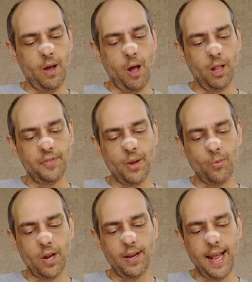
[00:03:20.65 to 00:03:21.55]
All of them
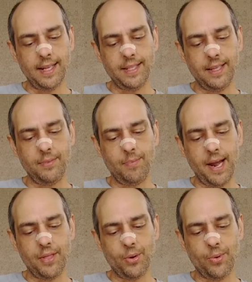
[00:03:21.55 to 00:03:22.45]
were connected
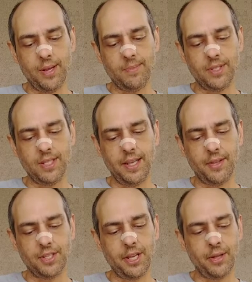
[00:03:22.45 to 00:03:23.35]
by their rims in
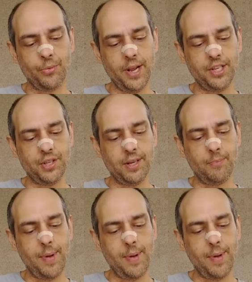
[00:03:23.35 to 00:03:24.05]
the southern region,